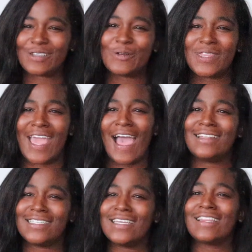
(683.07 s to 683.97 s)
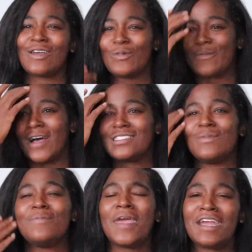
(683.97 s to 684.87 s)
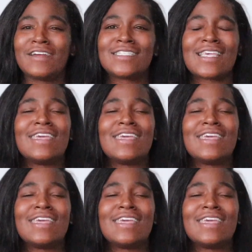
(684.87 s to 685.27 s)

to the idea that we're about to be parents,